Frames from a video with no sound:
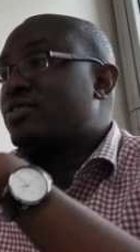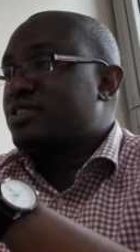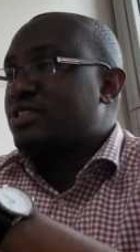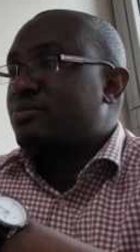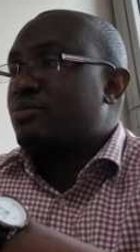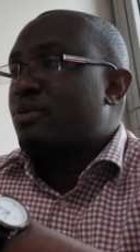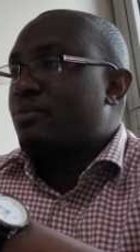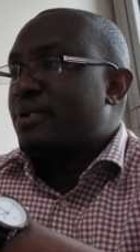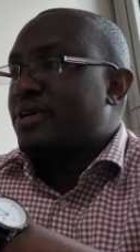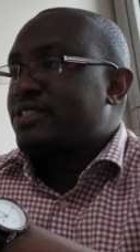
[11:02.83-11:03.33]
in
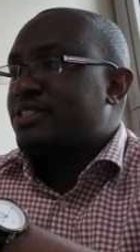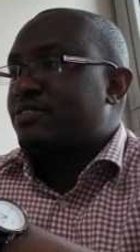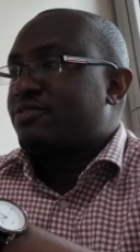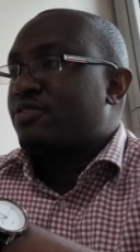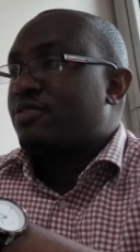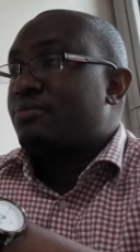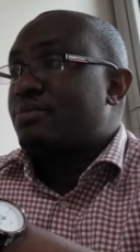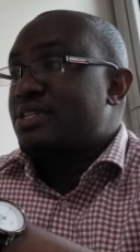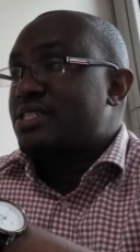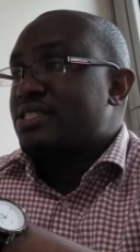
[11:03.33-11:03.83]
Mombasa
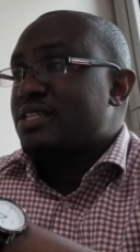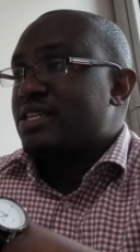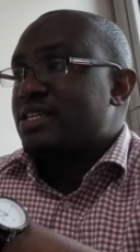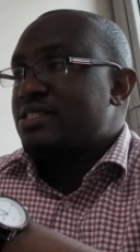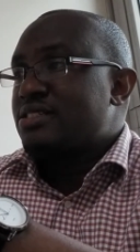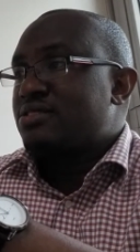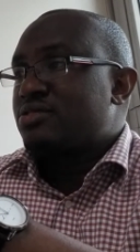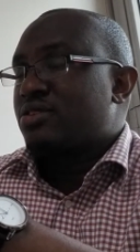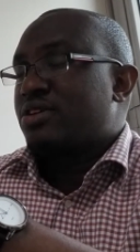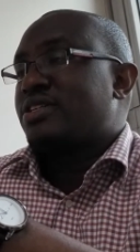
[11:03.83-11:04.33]
for
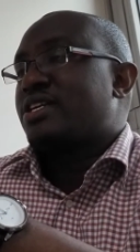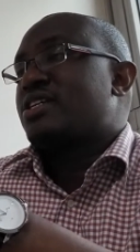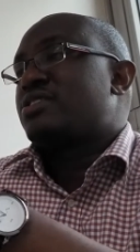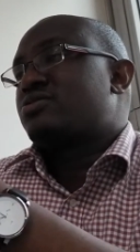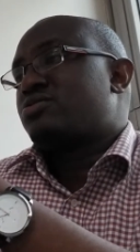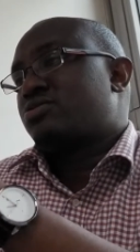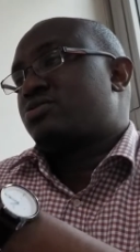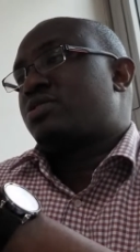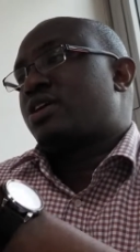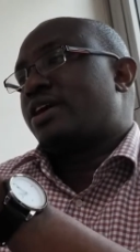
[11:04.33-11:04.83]
business, so I just
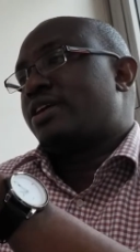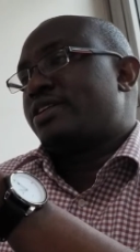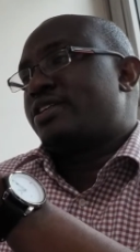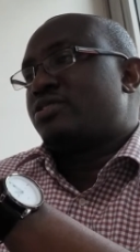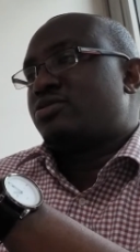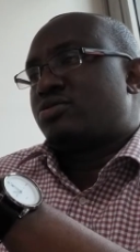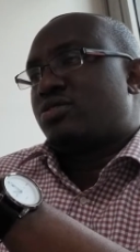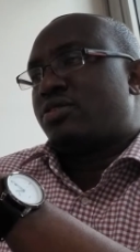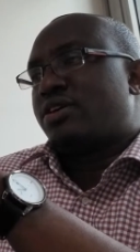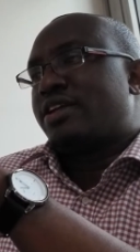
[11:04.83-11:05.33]
took a
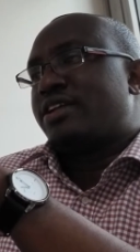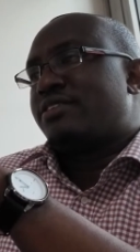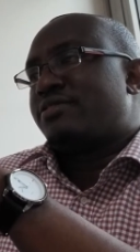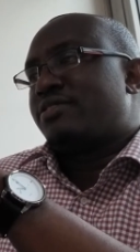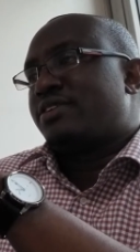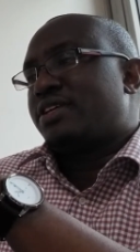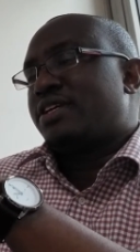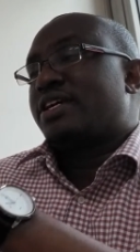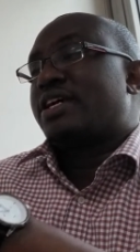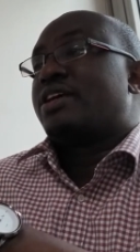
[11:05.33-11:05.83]
detour one
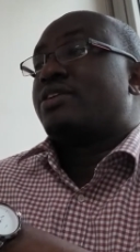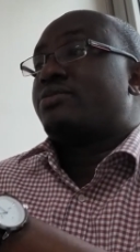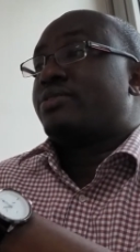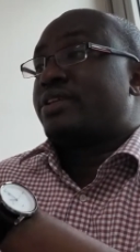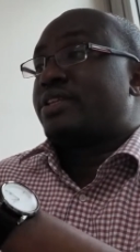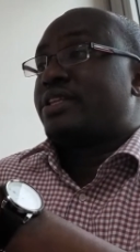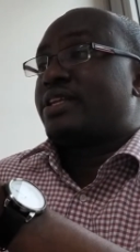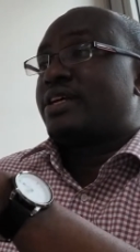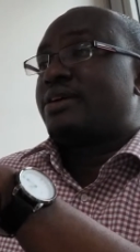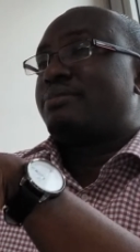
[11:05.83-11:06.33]
evening and
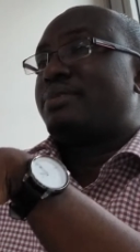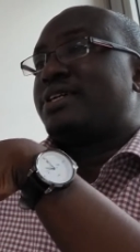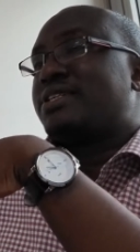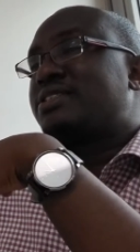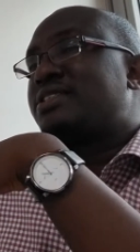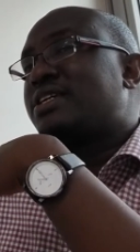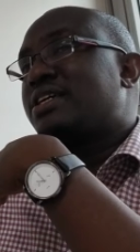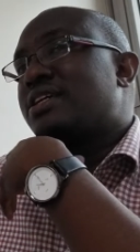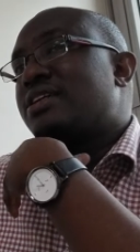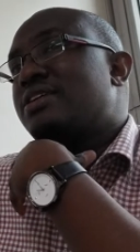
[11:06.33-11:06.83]
went there. But
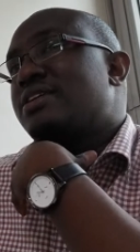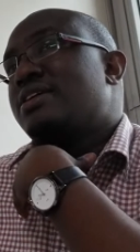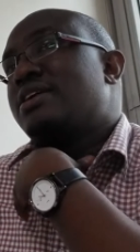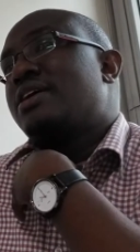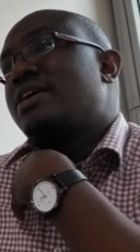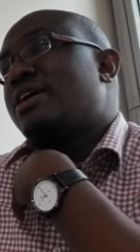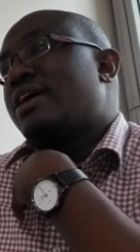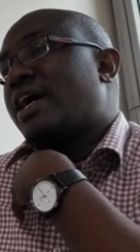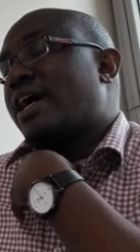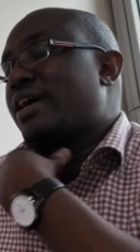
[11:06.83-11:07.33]
still,
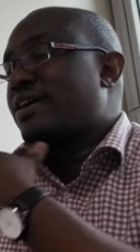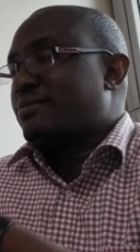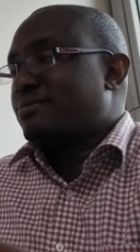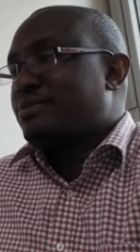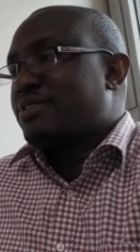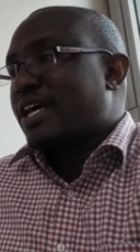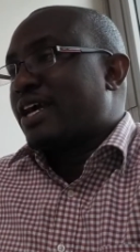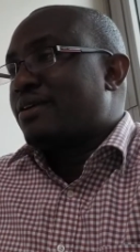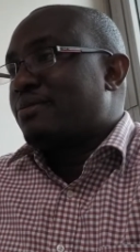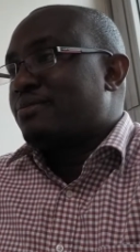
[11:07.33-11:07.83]

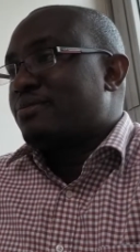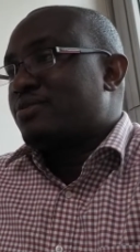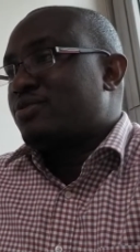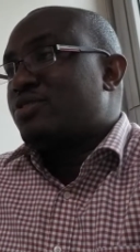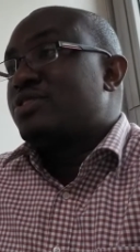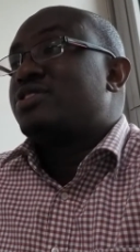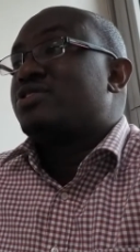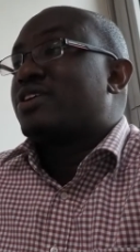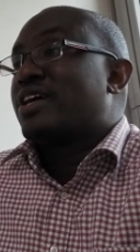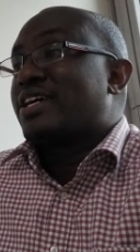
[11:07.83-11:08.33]
time
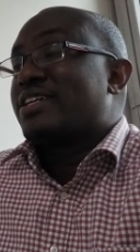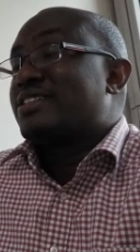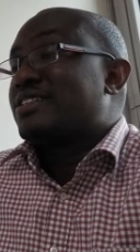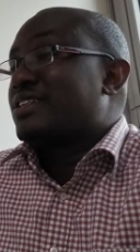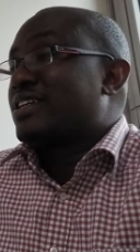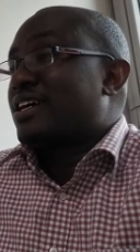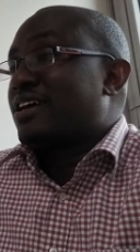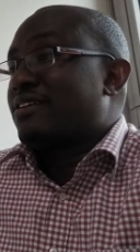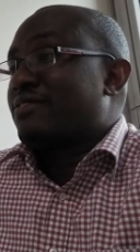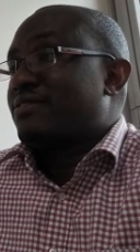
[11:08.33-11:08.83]
which you can't
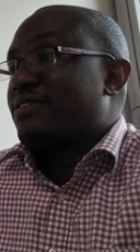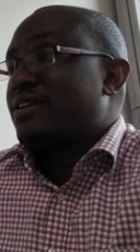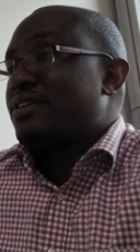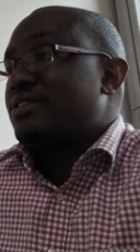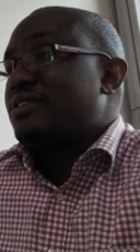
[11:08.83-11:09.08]
recover.